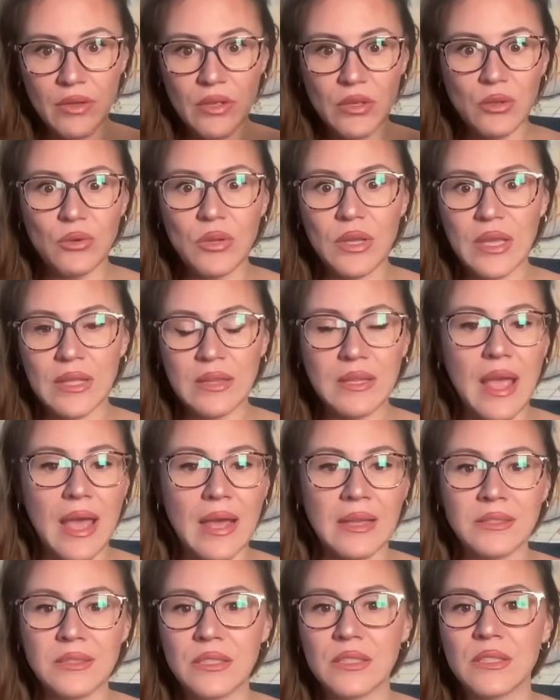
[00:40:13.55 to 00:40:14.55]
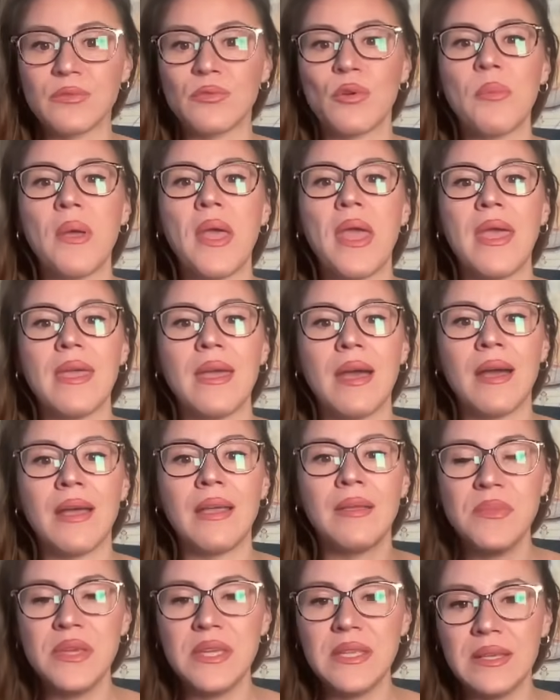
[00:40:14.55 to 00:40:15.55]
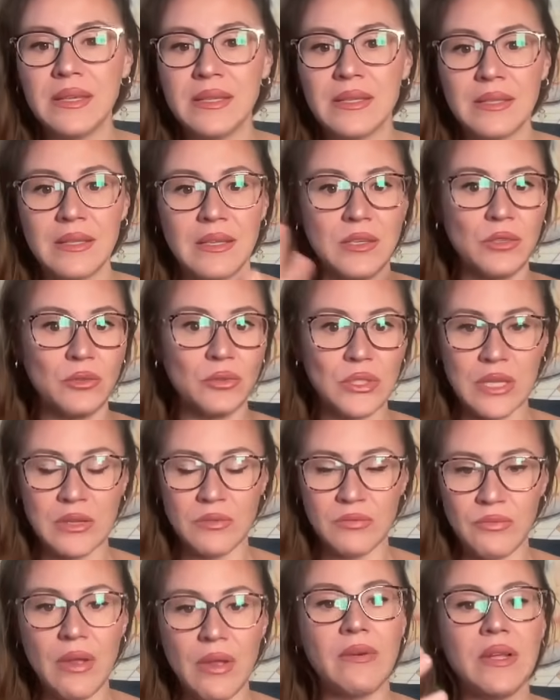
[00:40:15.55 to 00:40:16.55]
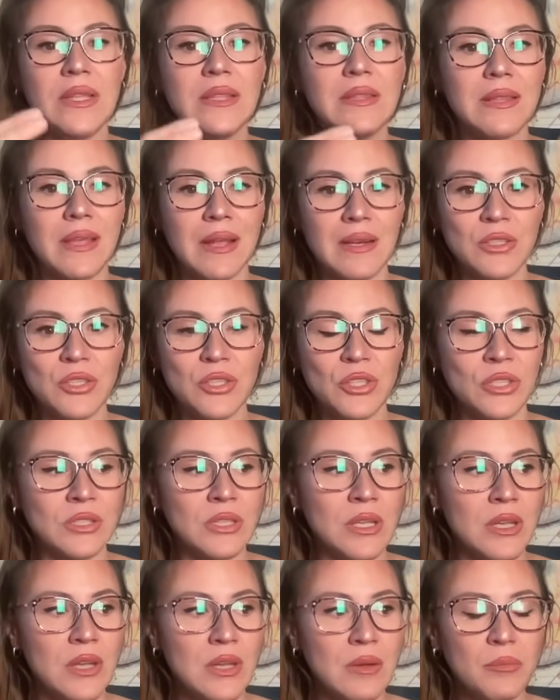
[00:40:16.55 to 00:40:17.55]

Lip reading: and you'll get the answers from AI immediately, and you'll sound very intelligent.